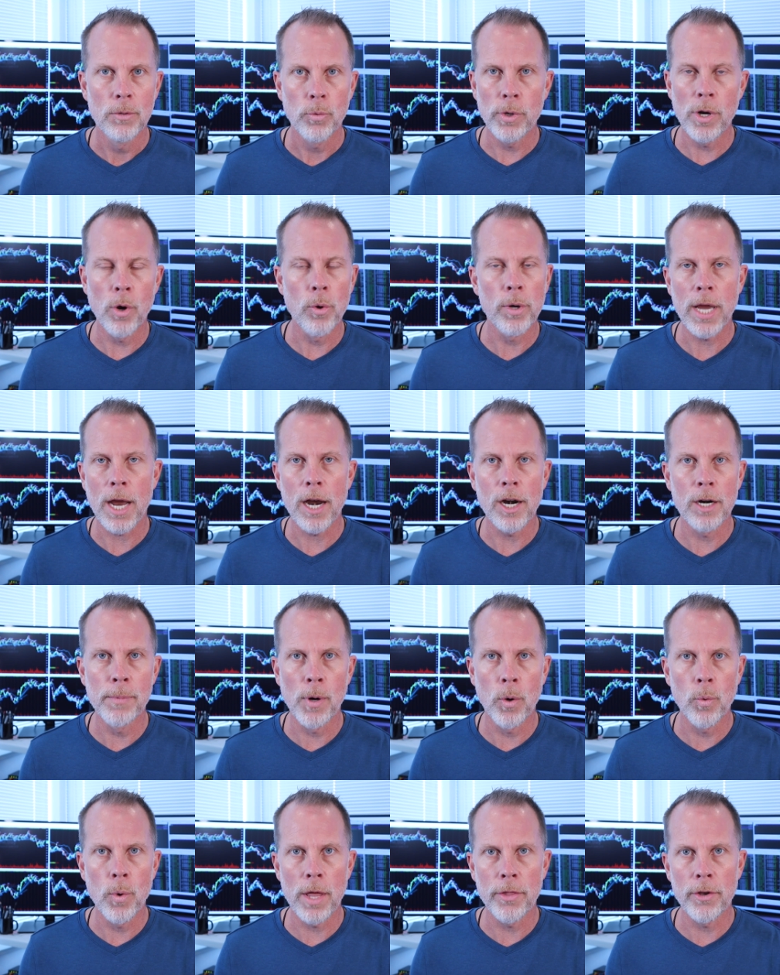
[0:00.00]
We don't care
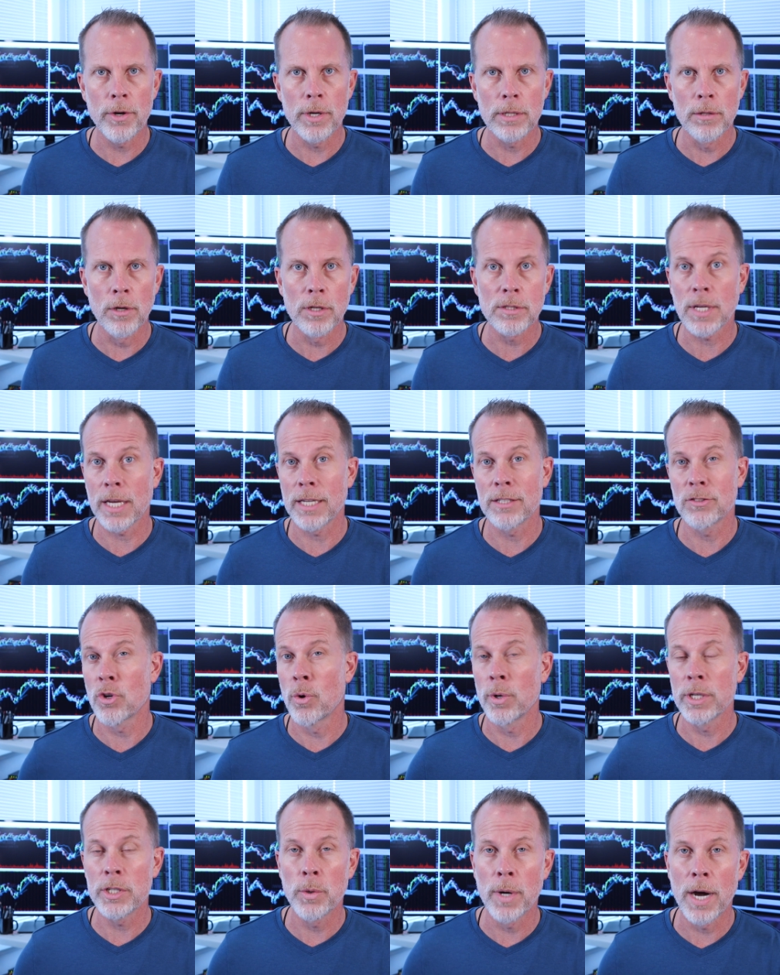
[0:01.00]
about whether it looks like it's
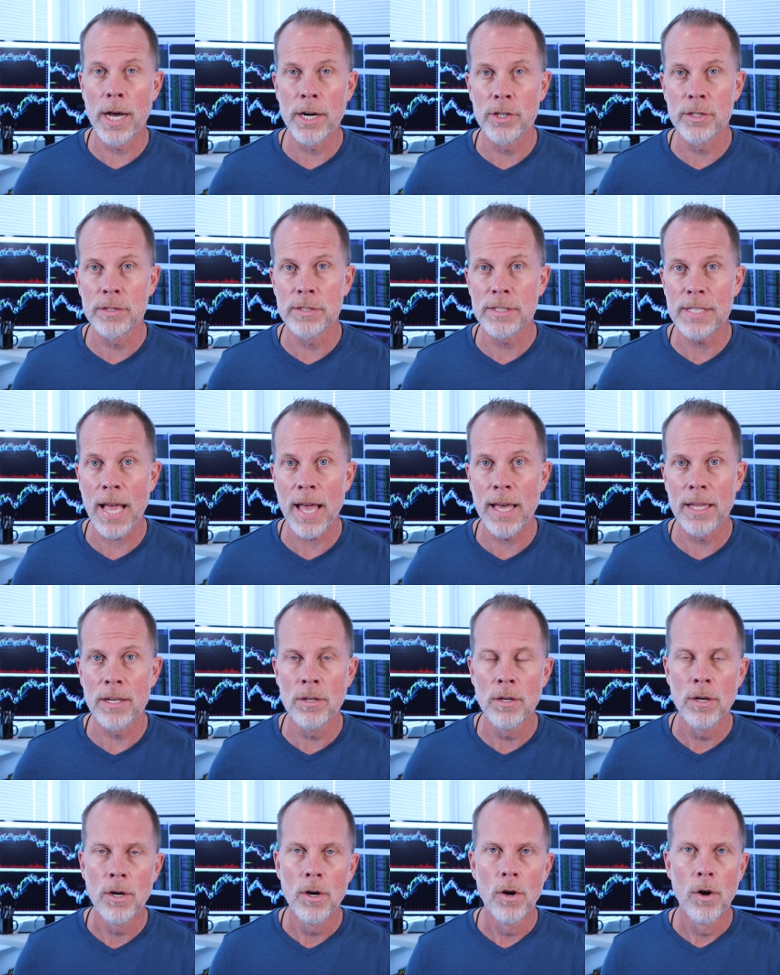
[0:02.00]
going to
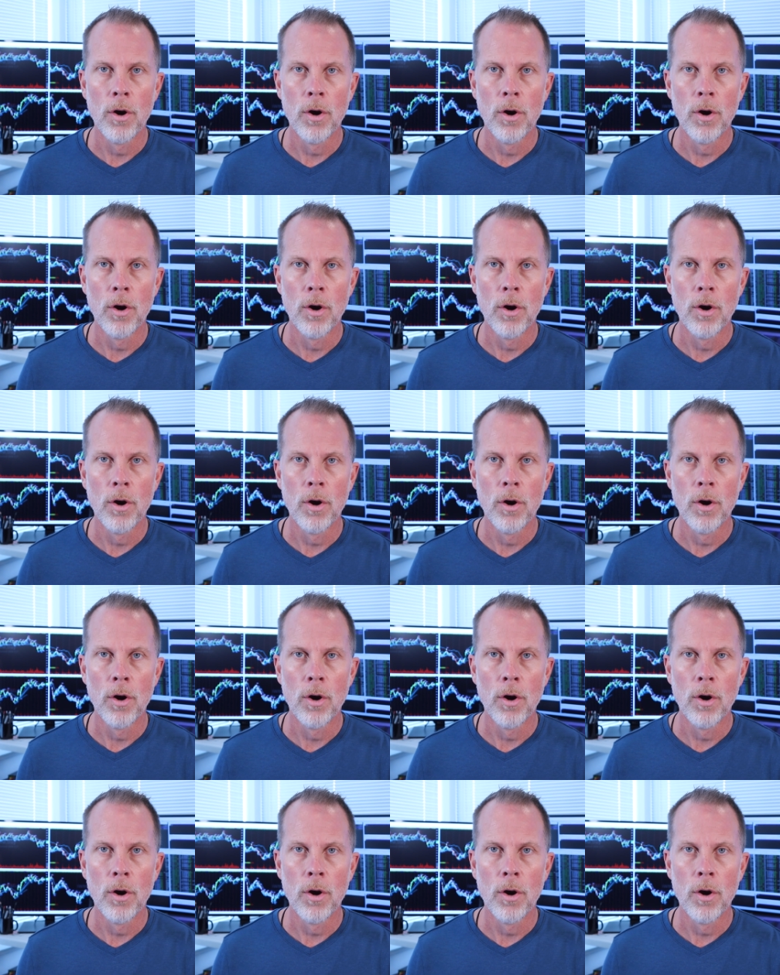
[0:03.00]
110